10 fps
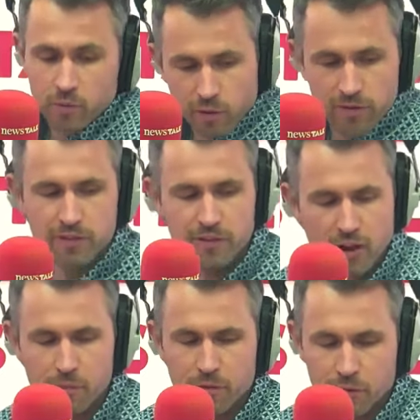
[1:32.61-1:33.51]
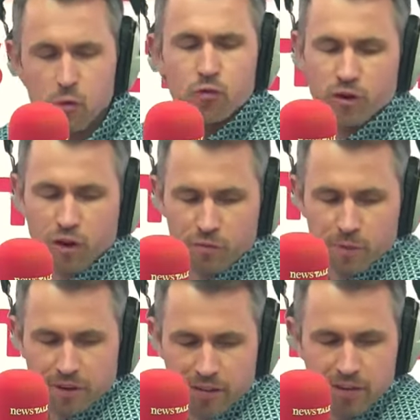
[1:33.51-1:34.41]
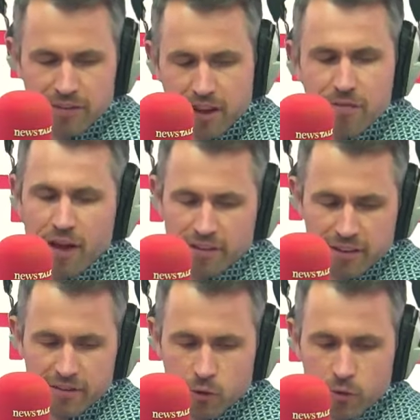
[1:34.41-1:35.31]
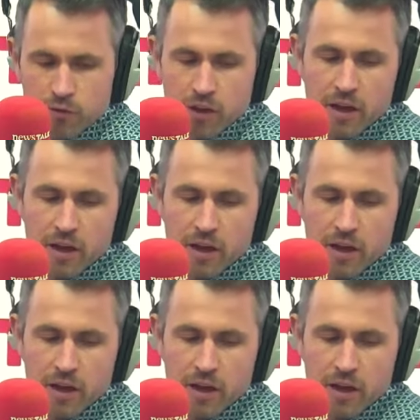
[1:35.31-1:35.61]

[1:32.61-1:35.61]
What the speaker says: What's to stop a future government having safe access zones